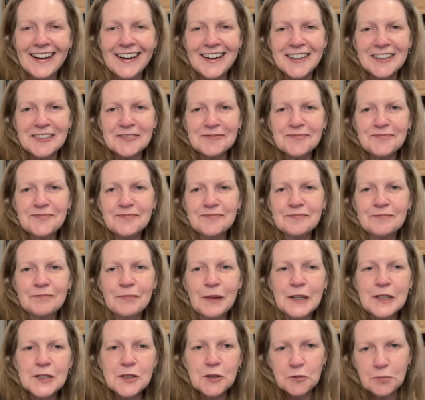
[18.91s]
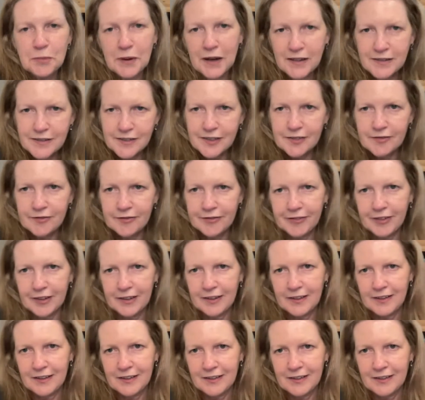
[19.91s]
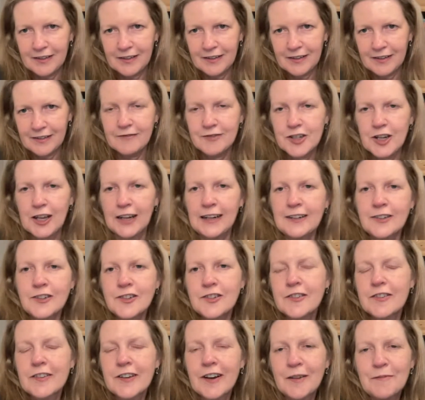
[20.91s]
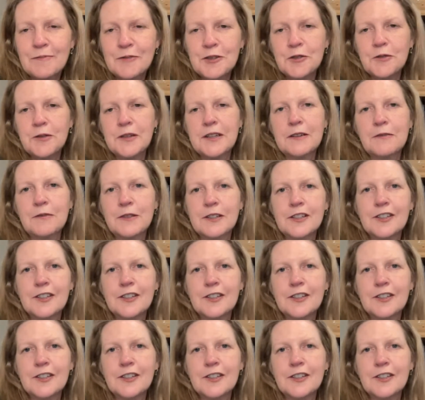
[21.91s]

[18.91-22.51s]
But it's all part of the live challenge that I'm doing,